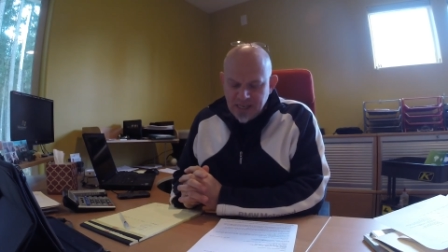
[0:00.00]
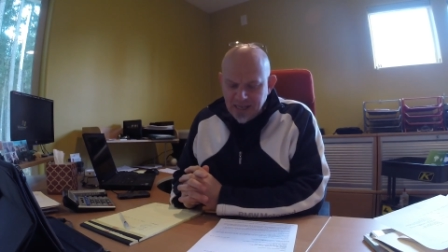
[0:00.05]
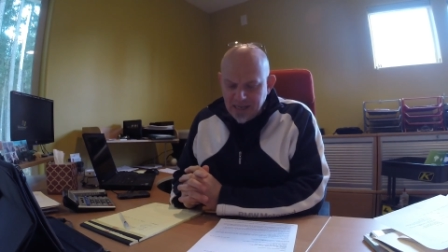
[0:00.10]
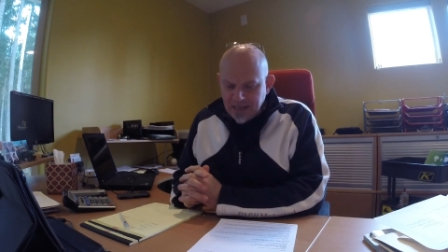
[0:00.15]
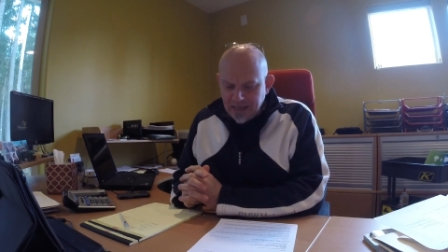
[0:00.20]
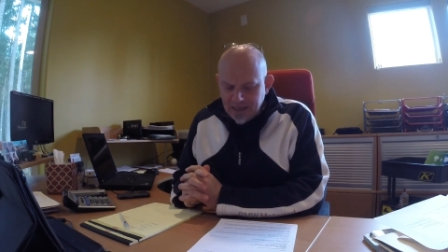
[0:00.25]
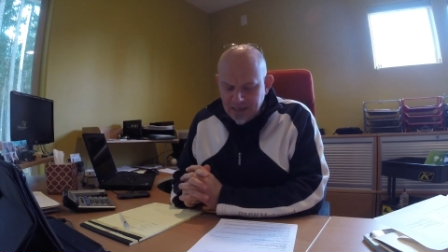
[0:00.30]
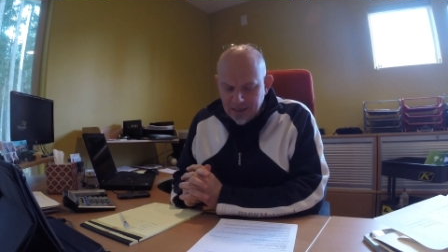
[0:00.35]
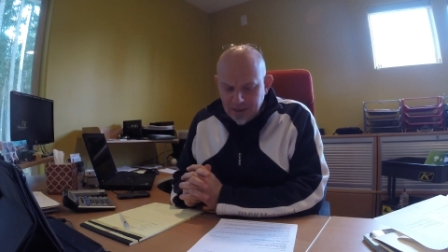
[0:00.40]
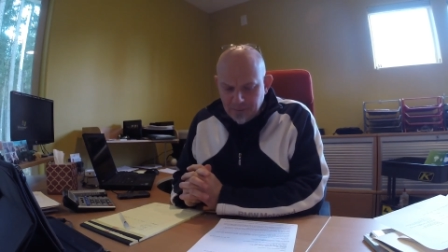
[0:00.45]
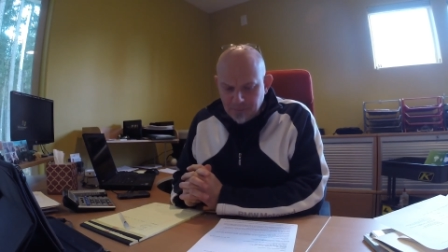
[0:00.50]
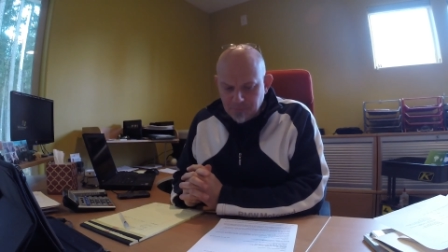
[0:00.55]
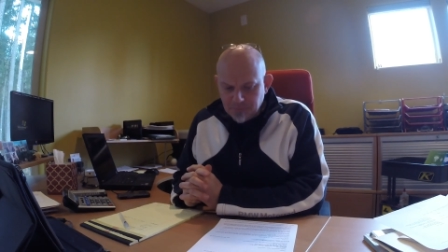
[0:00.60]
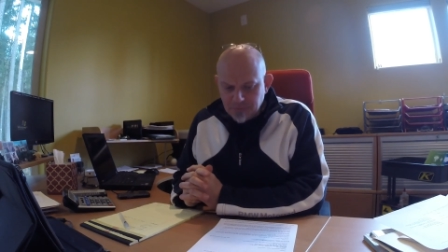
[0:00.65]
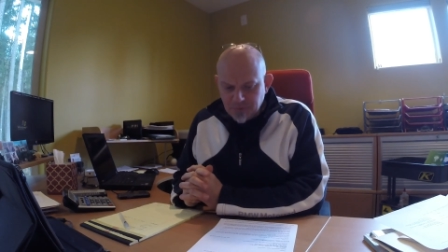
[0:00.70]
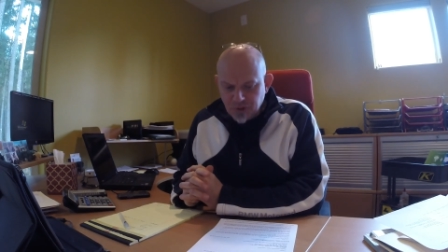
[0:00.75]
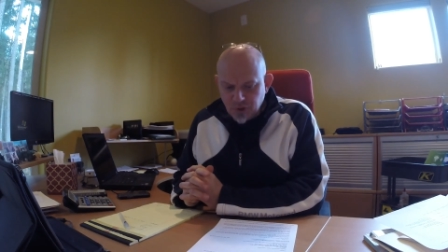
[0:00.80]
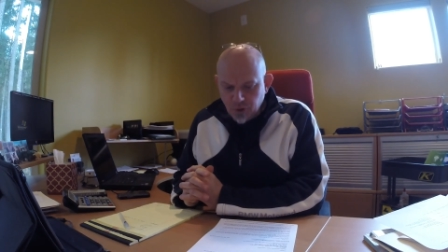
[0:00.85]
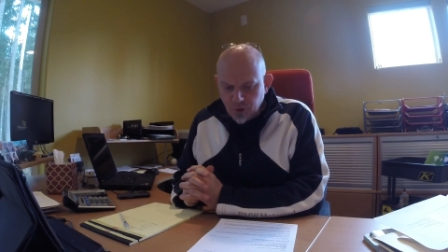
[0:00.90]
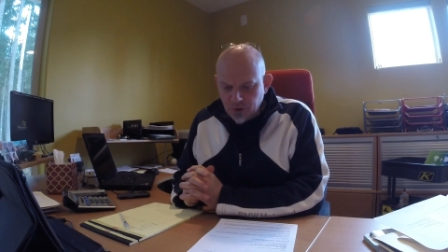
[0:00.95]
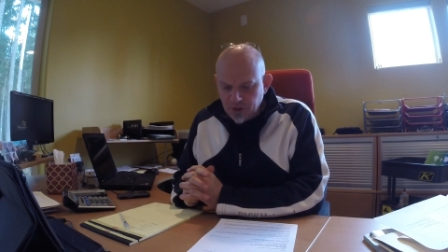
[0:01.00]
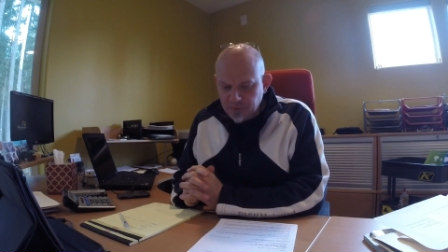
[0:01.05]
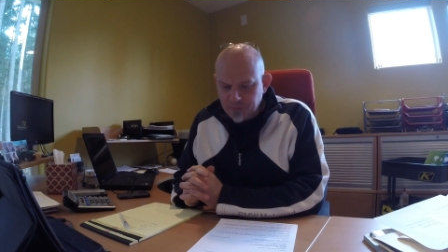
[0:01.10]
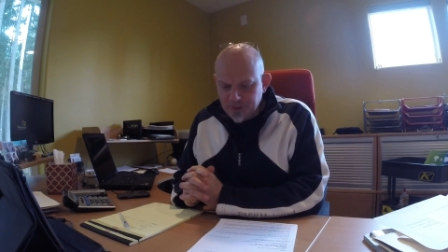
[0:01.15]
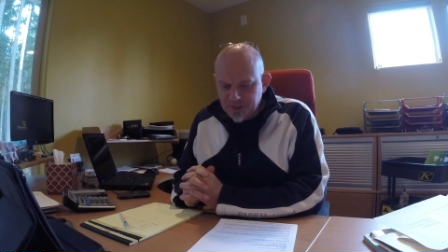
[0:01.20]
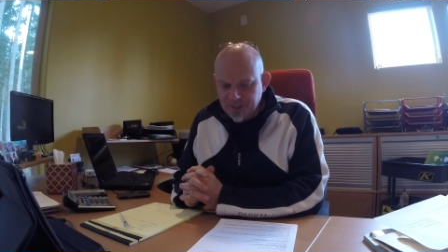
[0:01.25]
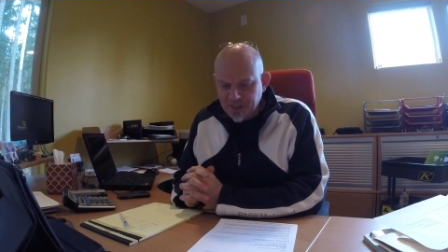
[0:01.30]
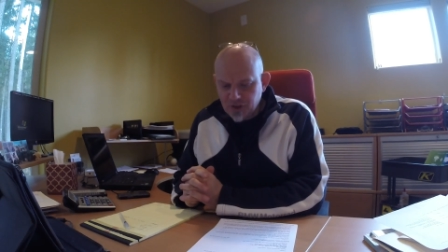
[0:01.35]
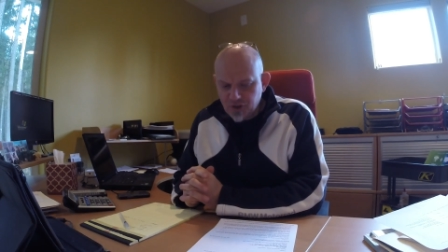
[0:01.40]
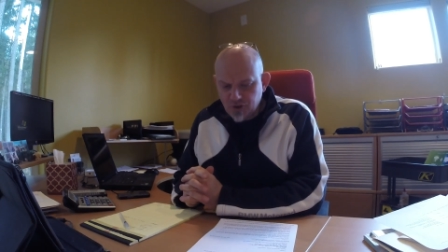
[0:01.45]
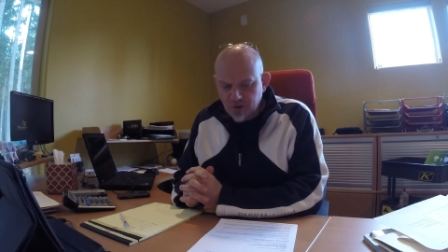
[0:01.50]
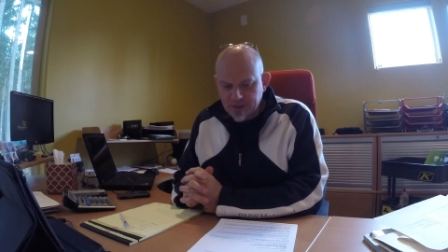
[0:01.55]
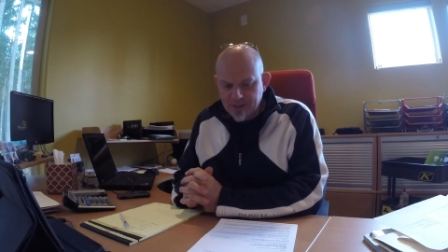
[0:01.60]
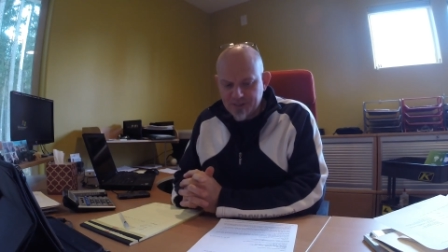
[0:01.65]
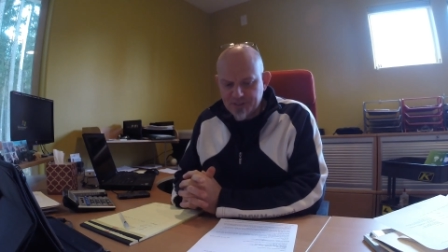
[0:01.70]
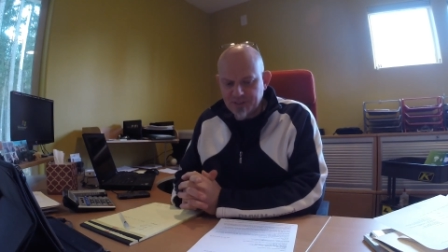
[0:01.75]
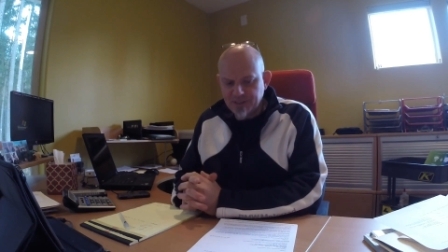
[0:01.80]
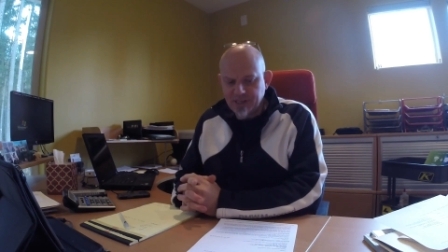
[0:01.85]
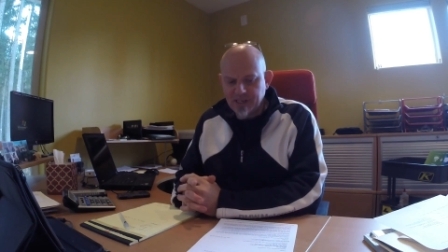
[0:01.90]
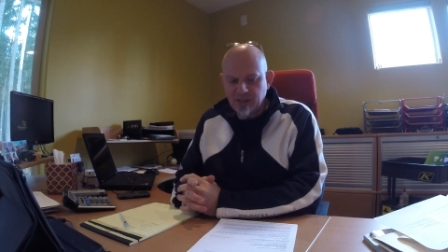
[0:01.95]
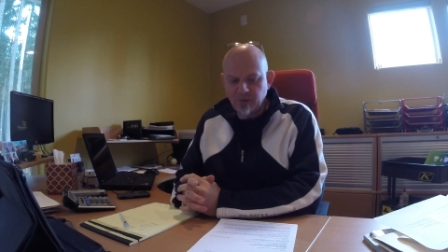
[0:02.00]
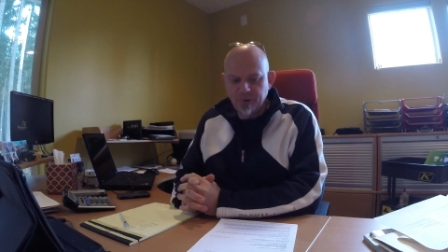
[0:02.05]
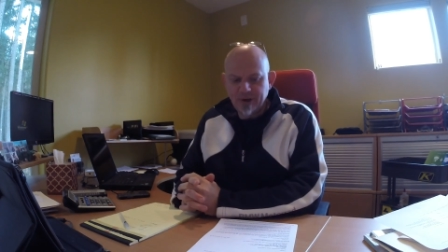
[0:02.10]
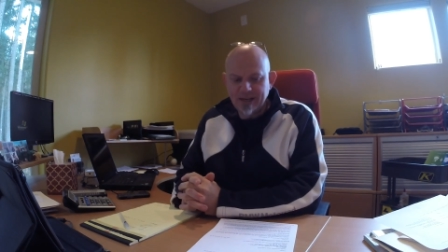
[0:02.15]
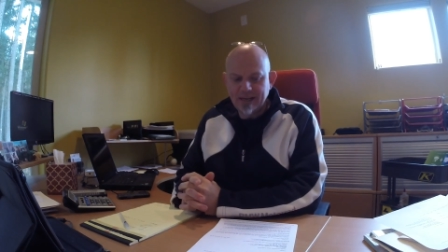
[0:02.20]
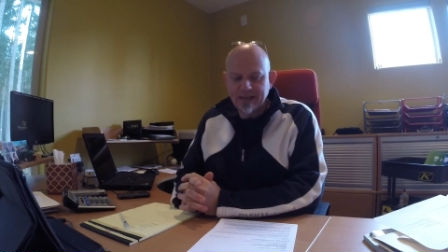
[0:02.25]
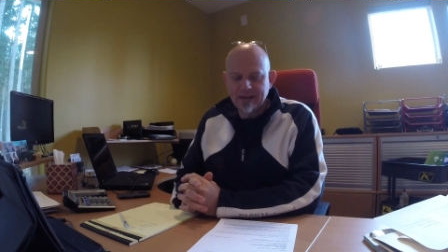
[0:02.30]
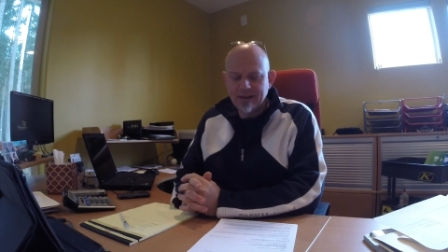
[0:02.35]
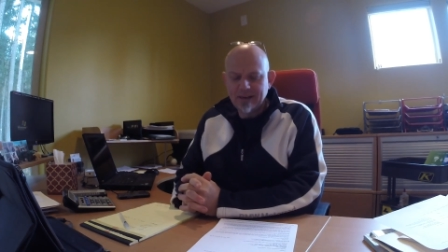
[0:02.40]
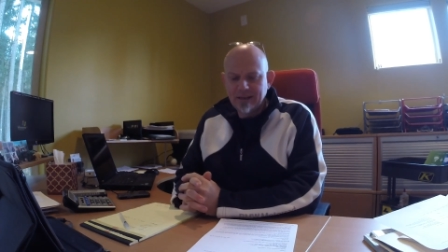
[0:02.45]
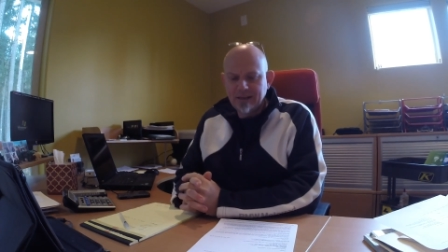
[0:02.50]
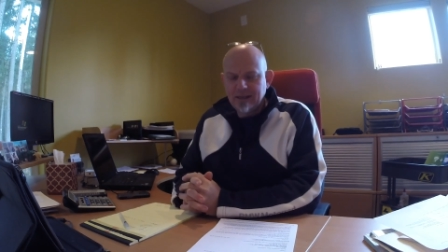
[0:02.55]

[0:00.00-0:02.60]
your earning potential isn't anywhere